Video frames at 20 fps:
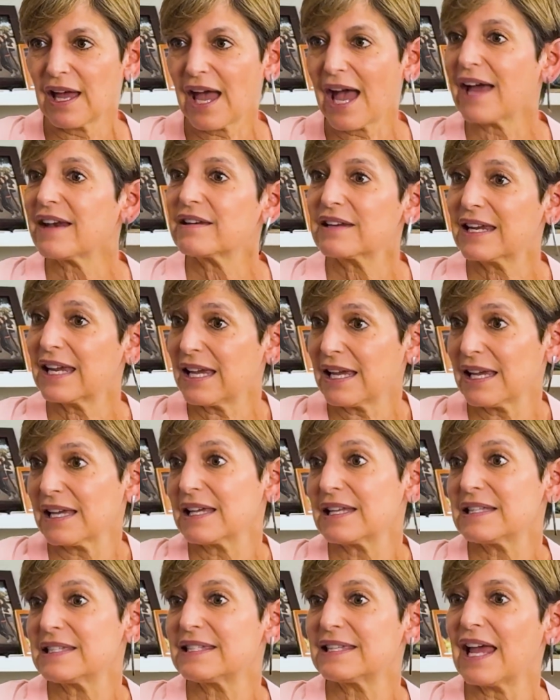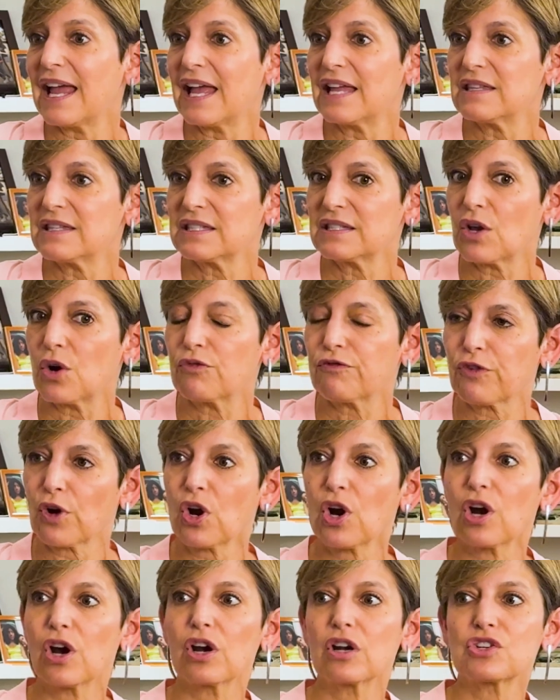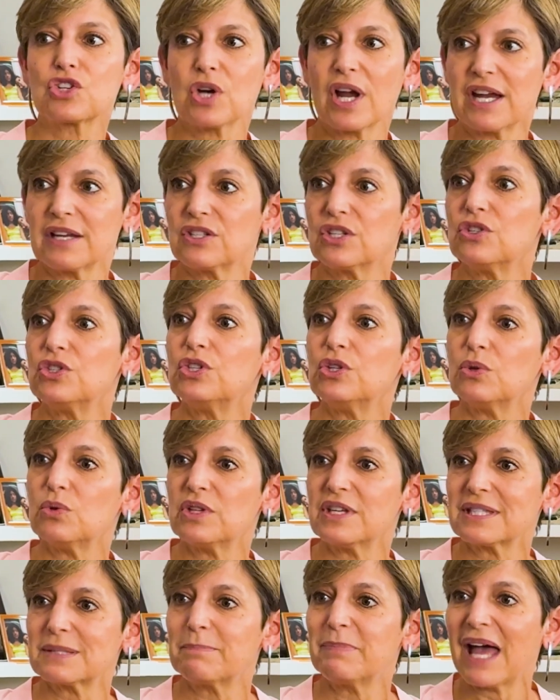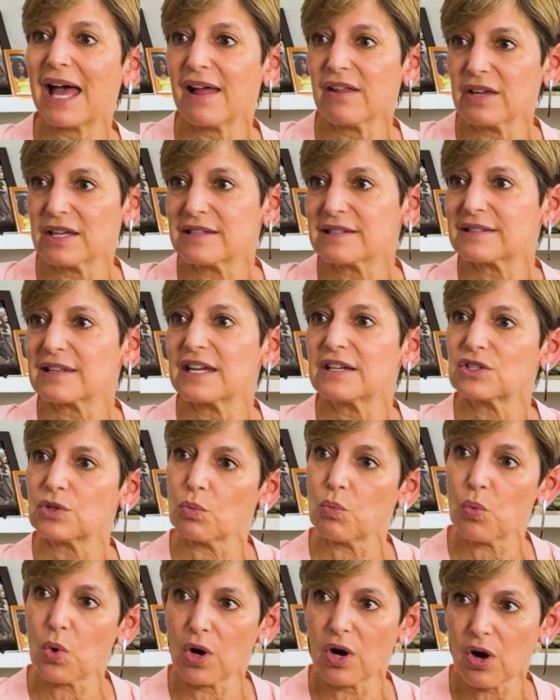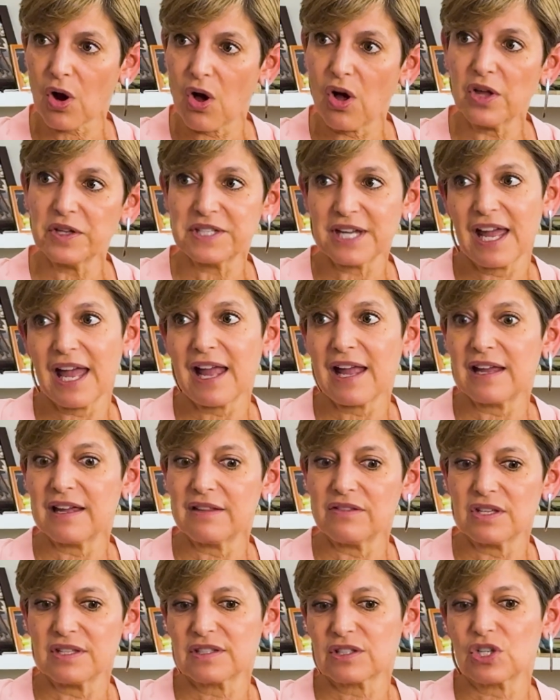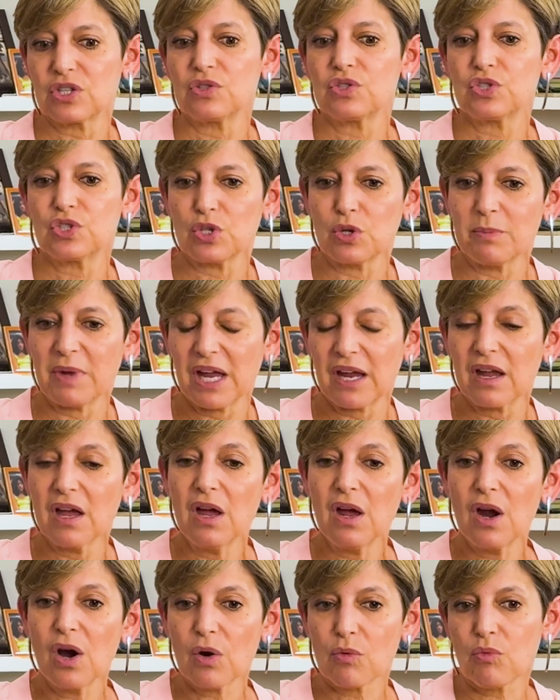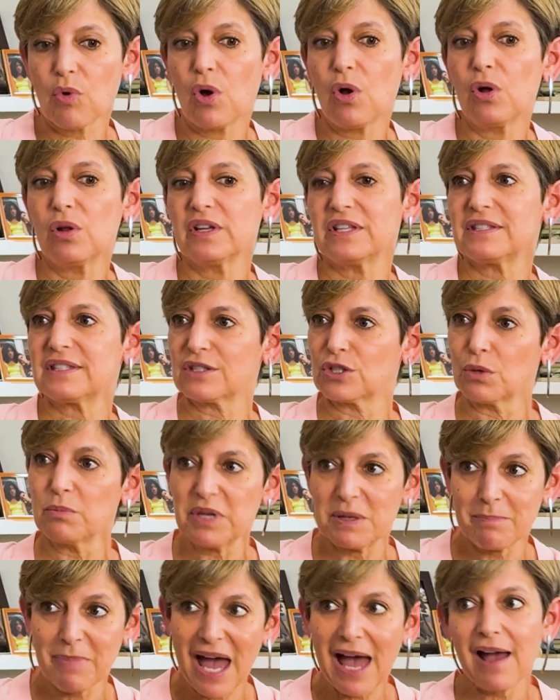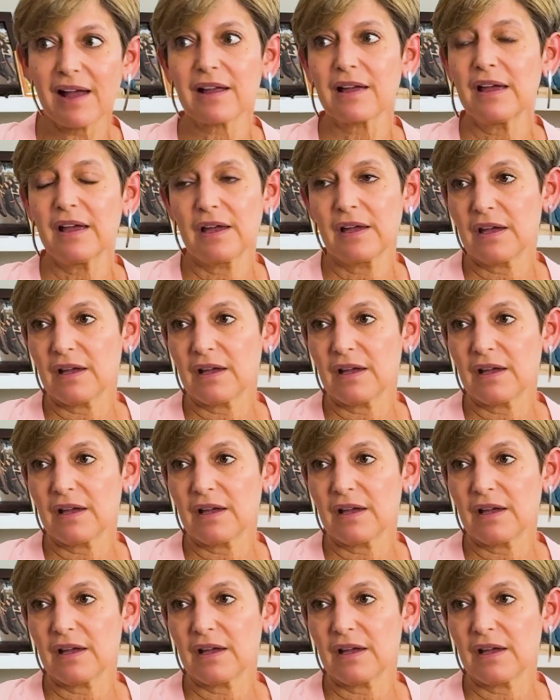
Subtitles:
had kids. And so for her trying to do this balance, like to work all day in this consuming role and still be back